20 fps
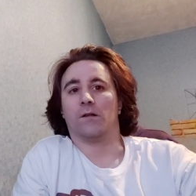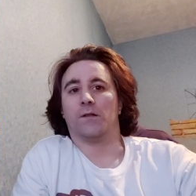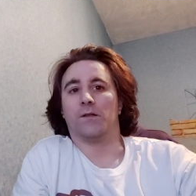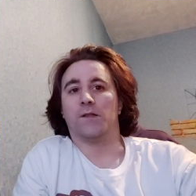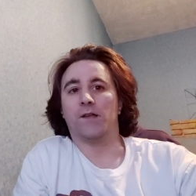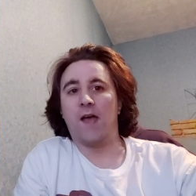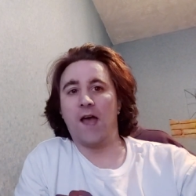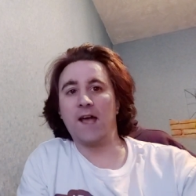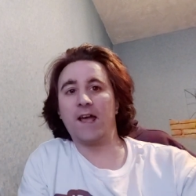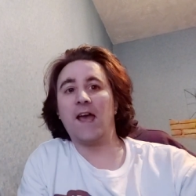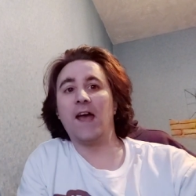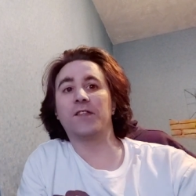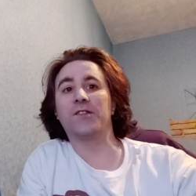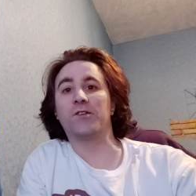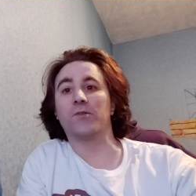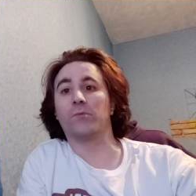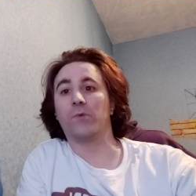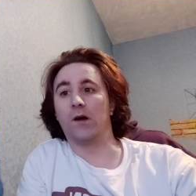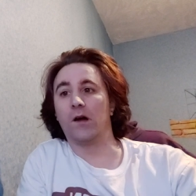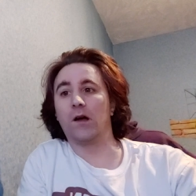The
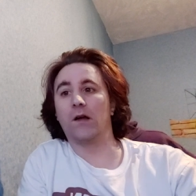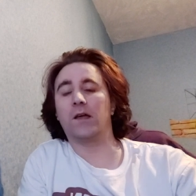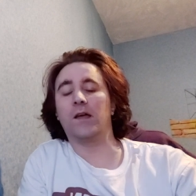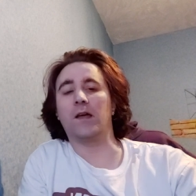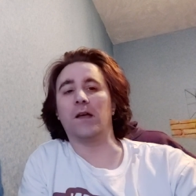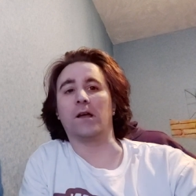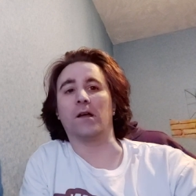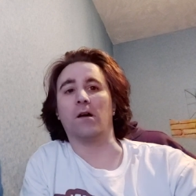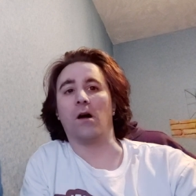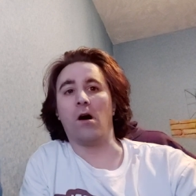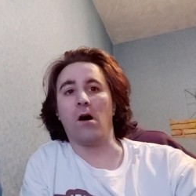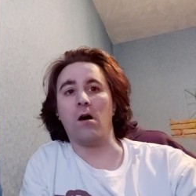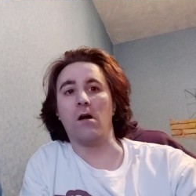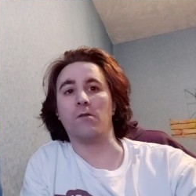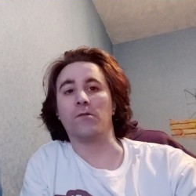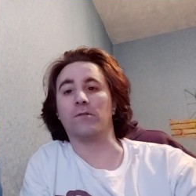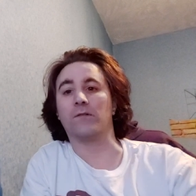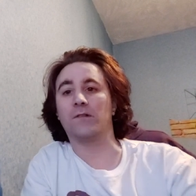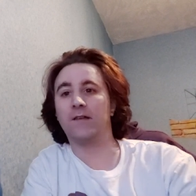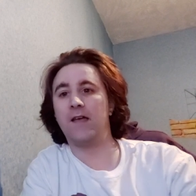eggheads are working
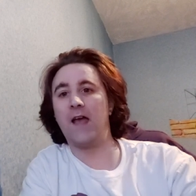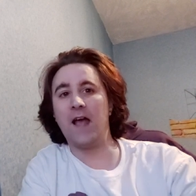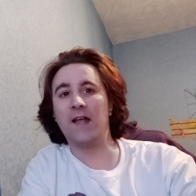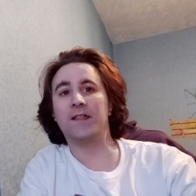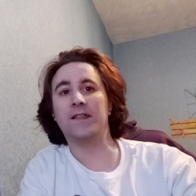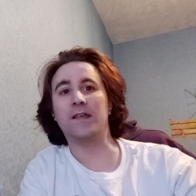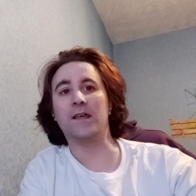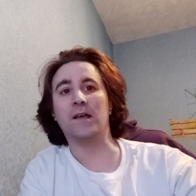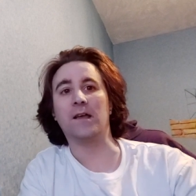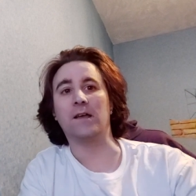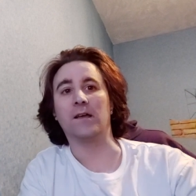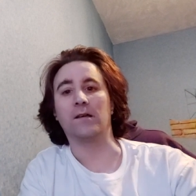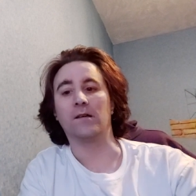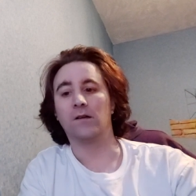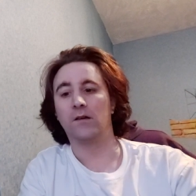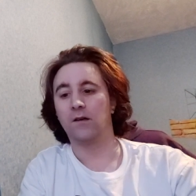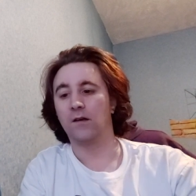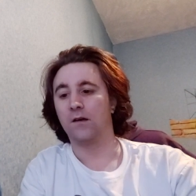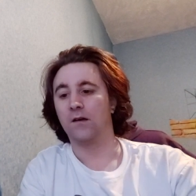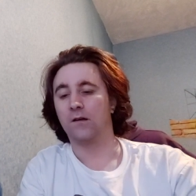on getting
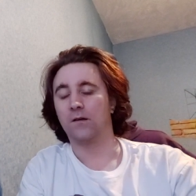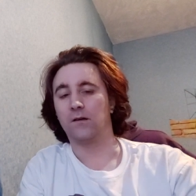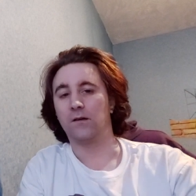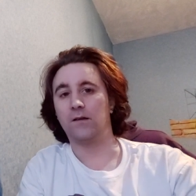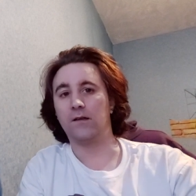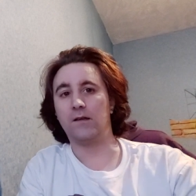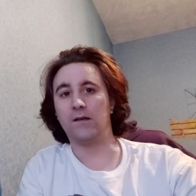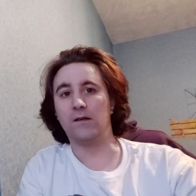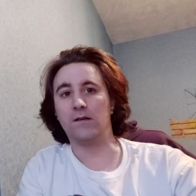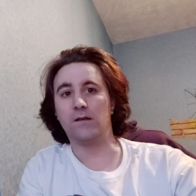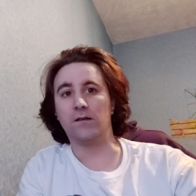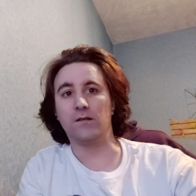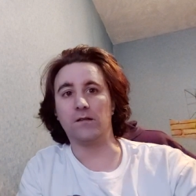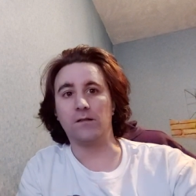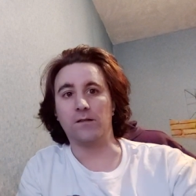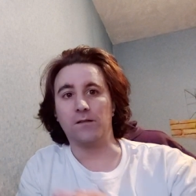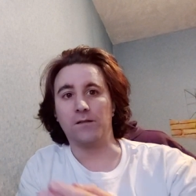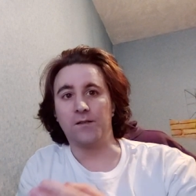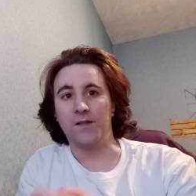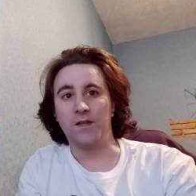
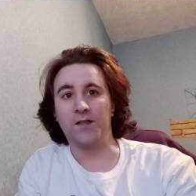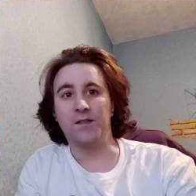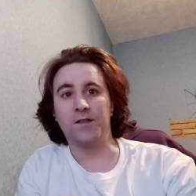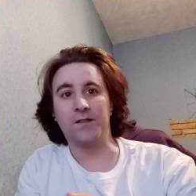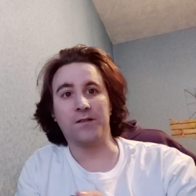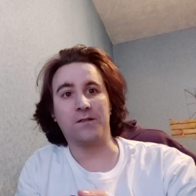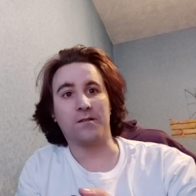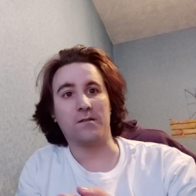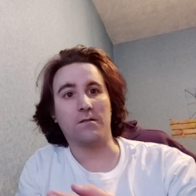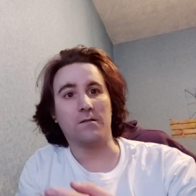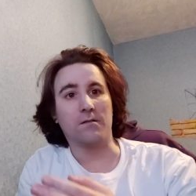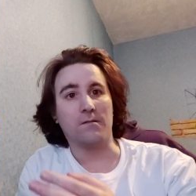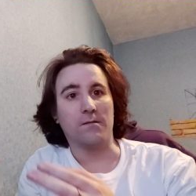this